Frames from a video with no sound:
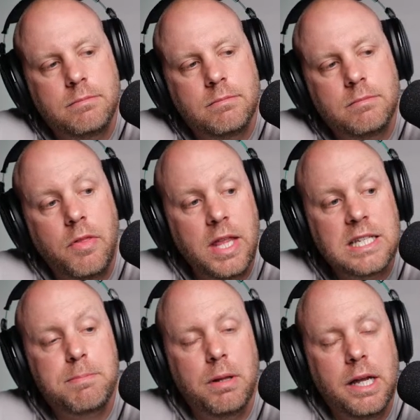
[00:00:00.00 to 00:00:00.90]
this
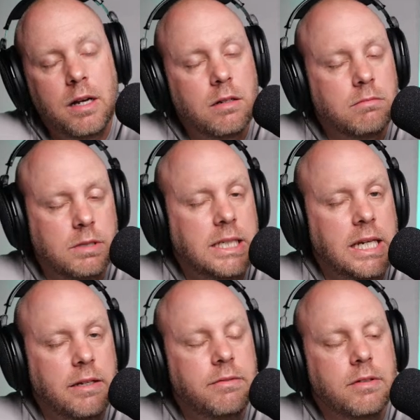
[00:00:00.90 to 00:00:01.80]
player,
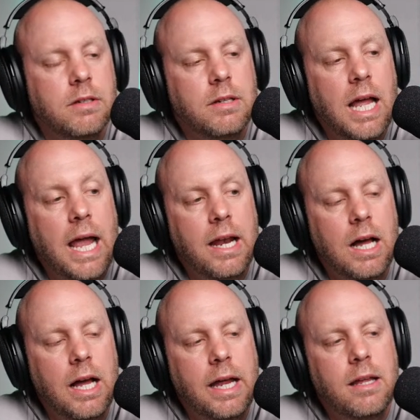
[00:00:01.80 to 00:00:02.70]
Dave, and
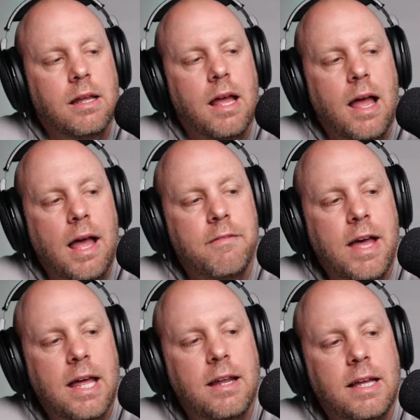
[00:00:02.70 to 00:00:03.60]
I have
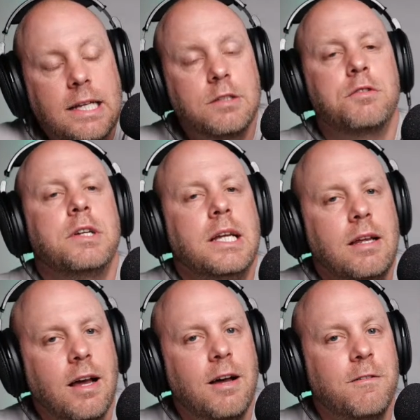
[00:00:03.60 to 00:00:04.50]
had a history
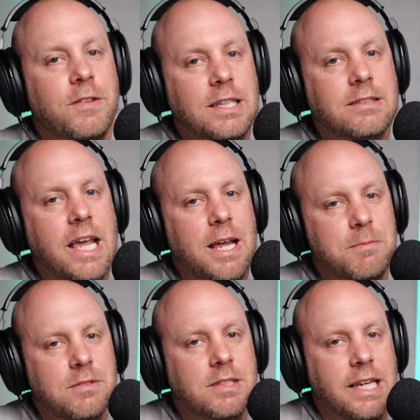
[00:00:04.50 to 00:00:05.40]
of these
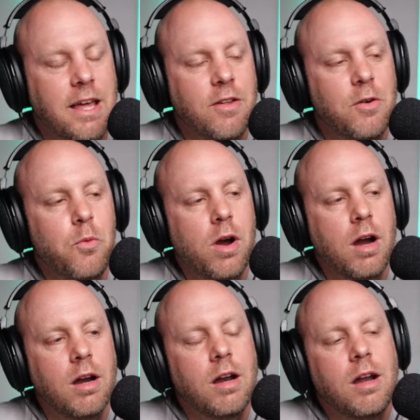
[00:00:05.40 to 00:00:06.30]
games together
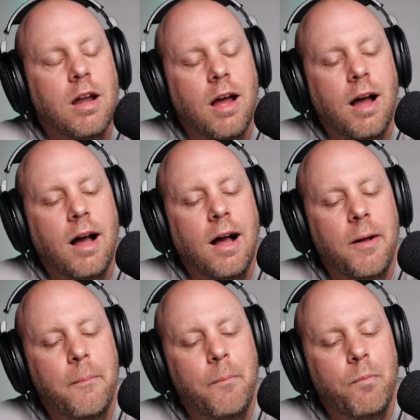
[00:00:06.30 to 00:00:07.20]
where
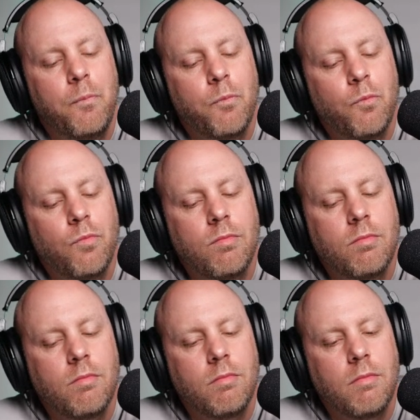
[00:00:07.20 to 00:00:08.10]

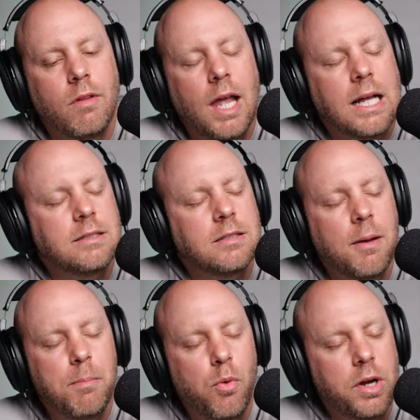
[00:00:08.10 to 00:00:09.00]
at
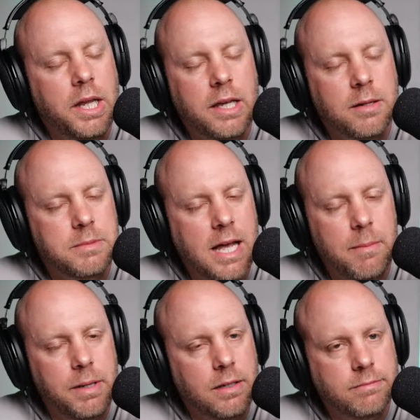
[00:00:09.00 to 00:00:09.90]
some point he comes at
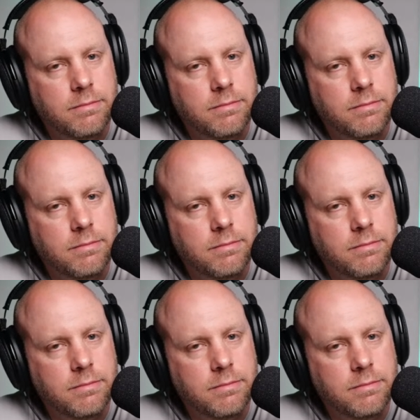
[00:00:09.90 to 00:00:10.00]
me.